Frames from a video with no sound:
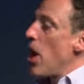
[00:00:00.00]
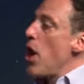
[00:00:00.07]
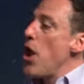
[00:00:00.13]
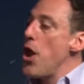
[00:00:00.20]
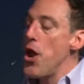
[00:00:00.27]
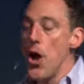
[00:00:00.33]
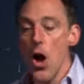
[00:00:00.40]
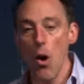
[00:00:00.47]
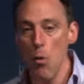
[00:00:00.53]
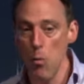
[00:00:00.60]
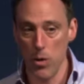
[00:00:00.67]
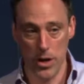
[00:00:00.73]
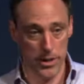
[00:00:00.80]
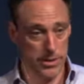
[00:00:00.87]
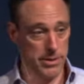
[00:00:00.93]
No
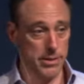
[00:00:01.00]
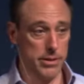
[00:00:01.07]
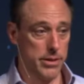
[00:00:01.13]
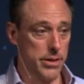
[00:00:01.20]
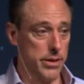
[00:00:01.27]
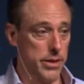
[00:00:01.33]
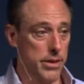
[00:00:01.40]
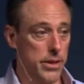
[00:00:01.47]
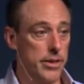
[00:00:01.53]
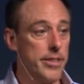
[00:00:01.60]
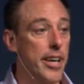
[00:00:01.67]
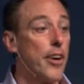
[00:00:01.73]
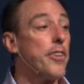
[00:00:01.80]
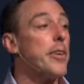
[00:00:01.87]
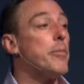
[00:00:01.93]
one.
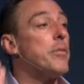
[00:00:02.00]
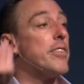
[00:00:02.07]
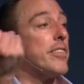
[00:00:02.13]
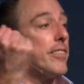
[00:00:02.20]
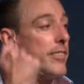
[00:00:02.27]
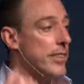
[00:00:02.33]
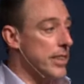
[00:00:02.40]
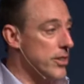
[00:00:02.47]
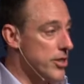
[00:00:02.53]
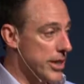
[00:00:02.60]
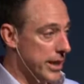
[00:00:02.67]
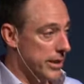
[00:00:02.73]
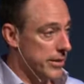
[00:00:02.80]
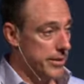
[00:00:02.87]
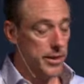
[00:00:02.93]
Tell them to see
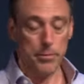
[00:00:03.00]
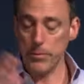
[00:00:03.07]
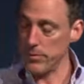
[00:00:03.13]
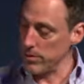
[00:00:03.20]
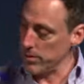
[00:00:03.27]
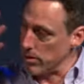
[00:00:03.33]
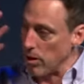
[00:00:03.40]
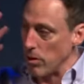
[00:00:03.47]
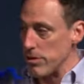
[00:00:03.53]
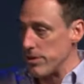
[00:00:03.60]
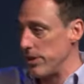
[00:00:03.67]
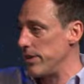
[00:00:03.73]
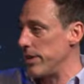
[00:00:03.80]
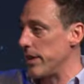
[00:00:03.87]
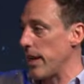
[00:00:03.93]
Gene. See, go
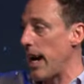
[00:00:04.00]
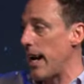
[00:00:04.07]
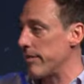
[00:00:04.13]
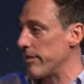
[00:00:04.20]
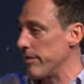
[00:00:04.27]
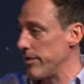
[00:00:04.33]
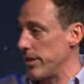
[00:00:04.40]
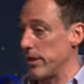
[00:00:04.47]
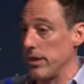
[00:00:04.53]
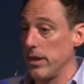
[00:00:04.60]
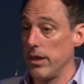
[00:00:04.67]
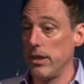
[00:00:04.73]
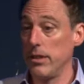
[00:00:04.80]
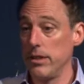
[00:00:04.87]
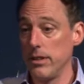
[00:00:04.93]
see Gene. Ask Gene.
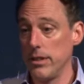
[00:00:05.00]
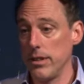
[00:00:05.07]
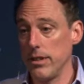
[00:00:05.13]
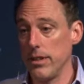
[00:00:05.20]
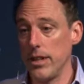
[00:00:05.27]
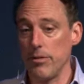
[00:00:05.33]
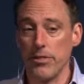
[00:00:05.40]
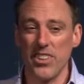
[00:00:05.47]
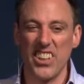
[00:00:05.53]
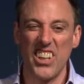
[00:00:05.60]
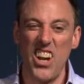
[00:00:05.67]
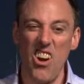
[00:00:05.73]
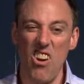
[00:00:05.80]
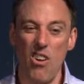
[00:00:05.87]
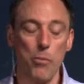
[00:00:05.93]
And if they're like,
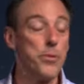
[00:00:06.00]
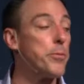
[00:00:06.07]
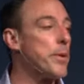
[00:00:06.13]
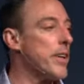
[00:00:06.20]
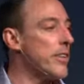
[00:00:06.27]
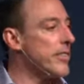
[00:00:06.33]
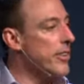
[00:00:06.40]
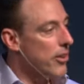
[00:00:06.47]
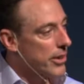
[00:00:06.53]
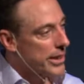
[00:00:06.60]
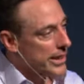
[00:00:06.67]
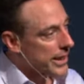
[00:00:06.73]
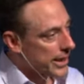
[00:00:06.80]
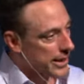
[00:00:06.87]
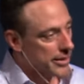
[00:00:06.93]
no, it's because they already
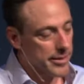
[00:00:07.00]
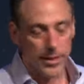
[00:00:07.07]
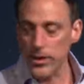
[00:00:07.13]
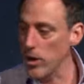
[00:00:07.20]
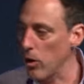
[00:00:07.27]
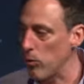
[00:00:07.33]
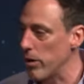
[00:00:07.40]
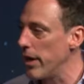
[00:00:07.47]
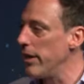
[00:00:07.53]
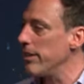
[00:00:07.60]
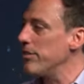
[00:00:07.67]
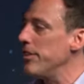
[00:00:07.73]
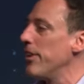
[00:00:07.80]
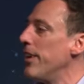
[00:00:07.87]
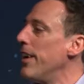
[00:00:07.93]
did. And I said, no, right?
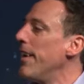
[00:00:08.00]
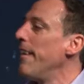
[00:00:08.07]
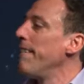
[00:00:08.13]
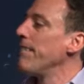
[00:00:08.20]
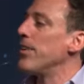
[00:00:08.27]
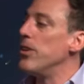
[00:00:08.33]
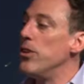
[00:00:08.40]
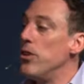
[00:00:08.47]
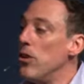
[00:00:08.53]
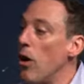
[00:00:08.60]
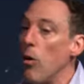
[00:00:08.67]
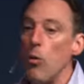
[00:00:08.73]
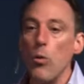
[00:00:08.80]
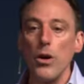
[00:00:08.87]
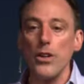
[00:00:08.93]
no,
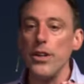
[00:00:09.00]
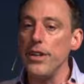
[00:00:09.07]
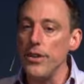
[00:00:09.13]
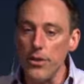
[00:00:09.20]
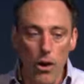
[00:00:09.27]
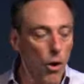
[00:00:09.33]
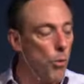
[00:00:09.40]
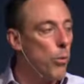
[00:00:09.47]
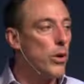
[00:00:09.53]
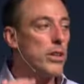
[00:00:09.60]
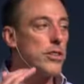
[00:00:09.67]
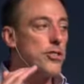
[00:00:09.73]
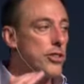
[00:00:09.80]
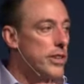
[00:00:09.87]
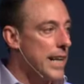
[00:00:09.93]
one, no
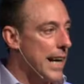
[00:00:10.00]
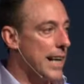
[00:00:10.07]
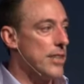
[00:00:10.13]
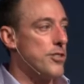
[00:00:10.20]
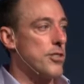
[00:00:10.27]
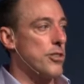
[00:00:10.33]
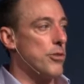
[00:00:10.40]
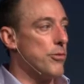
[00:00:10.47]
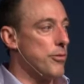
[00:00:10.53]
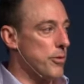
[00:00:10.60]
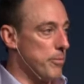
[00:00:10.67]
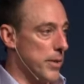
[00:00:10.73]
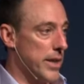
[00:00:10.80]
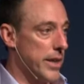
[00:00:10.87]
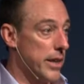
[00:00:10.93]
one should ask you for
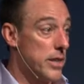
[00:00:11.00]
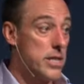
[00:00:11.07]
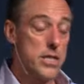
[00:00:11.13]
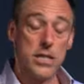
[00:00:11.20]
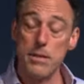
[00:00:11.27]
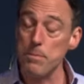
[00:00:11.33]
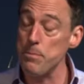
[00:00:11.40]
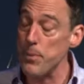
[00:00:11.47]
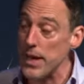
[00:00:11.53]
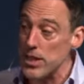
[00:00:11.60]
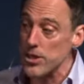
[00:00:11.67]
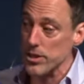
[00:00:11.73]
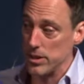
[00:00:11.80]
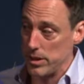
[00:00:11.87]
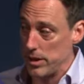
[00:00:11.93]
money,
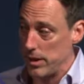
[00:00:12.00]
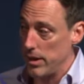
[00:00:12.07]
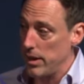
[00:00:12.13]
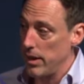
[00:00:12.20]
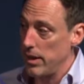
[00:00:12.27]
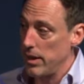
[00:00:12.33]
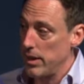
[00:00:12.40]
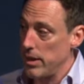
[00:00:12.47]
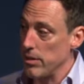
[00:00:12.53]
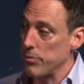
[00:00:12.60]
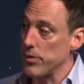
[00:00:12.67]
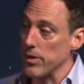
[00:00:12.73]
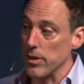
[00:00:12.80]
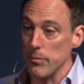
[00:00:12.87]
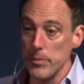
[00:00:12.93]
especially if
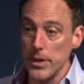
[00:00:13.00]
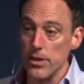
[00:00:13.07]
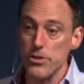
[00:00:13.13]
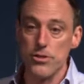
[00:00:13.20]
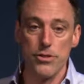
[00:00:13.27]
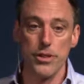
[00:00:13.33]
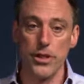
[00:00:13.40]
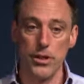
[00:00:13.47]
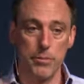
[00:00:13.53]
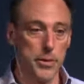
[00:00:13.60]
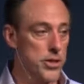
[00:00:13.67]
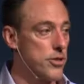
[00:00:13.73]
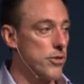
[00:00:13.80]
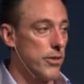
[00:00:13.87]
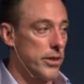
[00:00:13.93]
they're a ministry or a
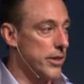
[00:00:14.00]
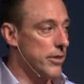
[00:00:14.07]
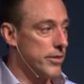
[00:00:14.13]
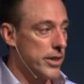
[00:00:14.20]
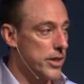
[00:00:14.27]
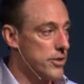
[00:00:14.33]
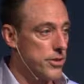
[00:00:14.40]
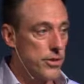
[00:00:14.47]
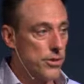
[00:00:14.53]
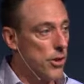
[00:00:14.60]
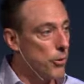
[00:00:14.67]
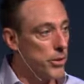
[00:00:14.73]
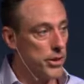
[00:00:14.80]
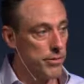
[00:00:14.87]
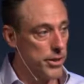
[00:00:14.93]
mission organization,
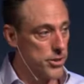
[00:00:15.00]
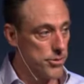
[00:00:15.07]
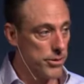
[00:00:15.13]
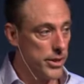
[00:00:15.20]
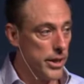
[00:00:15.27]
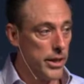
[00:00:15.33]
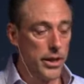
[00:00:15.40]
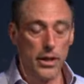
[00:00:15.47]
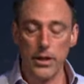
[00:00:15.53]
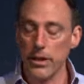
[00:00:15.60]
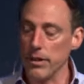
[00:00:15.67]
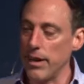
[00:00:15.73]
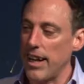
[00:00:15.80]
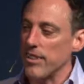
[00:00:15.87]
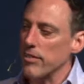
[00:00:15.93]
no individual.
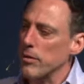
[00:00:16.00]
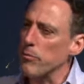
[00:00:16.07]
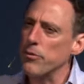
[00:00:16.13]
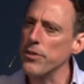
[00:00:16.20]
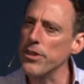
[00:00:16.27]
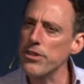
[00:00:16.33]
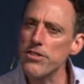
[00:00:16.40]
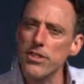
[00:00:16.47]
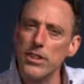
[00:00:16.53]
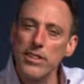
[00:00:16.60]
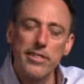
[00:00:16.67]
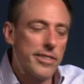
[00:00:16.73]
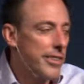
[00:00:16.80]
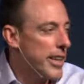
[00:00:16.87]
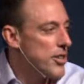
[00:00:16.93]
Ask them for their
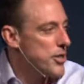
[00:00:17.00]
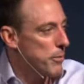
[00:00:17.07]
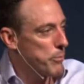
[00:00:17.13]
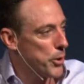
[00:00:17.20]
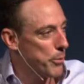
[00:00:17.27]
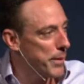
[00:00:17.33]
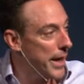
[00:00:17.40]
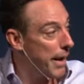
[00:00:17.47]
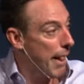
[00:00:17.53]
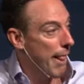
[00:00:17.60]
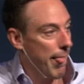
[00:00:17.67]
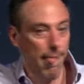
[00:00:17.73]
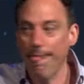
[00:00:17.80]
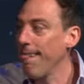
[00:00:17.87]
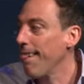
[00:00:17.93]
solicitation permit.
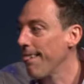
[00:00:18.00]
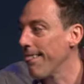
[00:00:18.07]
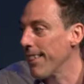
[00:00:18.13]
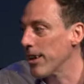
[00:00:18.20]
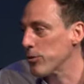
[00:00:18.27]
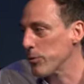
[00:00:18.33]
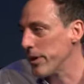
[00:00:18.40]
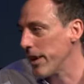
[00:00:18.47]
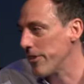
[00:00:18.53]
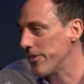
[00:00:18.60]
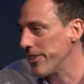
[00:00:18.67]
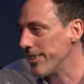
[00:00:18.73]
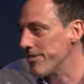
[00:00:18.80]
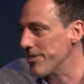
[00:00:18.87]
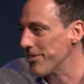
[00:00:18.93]
That's what Heather
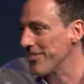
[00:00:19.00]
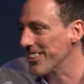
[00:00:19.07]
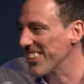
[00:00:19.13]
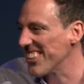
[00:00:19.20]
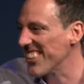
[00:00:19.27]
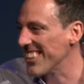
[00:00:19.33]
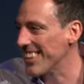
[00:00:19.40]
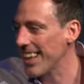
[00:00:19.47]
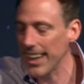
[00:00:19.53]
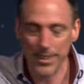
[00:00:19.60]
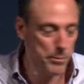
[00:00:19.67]
does. She's really good at that.